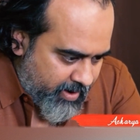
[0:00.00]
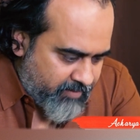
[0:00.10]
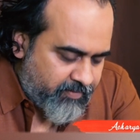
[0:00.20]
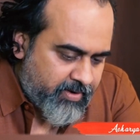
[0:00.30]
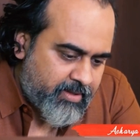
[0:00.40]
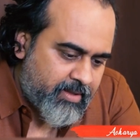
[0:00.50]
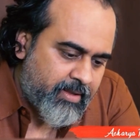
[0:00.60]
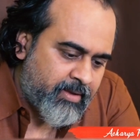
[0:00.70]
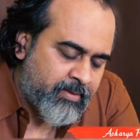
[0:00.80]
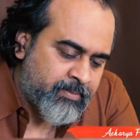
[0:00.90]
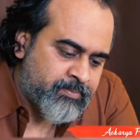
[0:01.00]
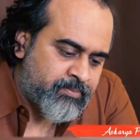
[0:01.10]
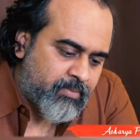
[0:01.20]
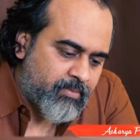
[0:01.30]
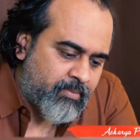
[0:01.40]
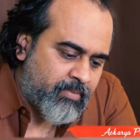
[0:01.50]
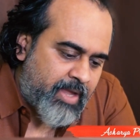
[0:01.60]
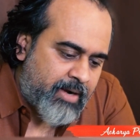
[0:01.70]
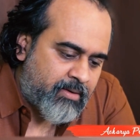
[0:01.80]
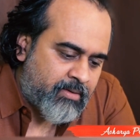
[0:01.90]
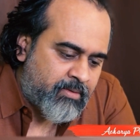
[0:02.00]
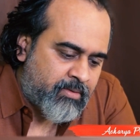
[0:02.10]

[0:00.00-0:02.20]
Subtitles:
everything that